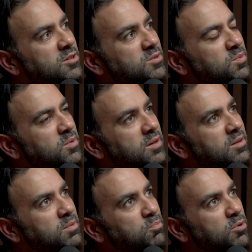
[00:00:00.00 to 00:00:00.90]
is one of
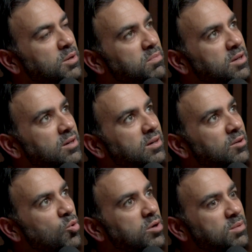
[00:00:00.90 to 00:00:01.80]
the premier
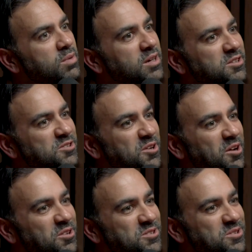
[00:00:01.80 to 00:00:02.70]
North American
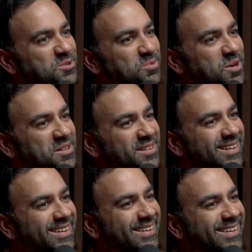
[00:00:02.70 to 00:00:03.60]
scholars as well.
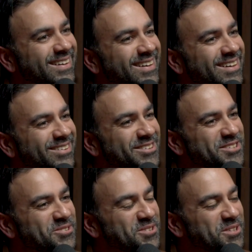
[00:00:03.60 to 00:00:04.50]
Okay. Uh, which
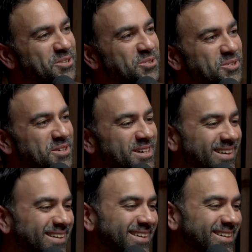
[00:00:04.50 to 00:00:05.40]
is really cool.
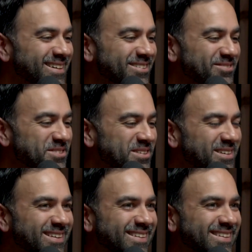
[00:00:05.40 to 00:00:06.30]
Um, so that
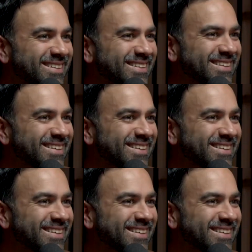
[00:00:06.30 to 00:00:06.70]
so. is the Joel